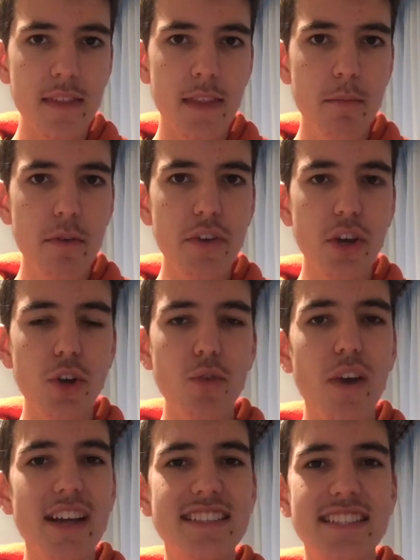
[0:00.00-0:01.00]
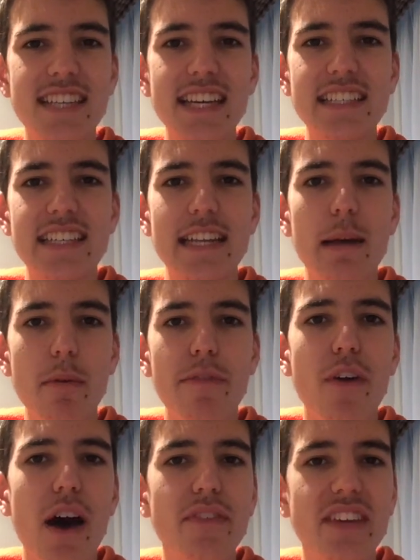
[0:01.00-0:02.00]
And moving on to race six, number
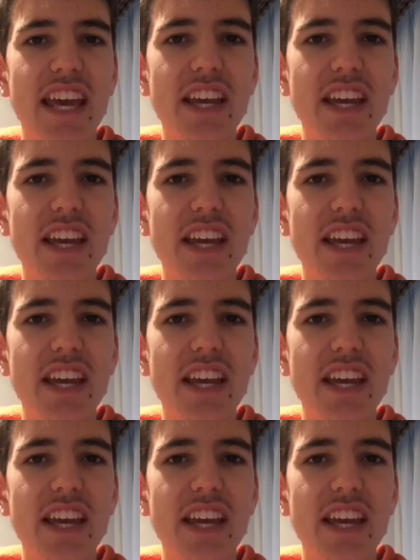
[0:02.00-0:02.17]
five,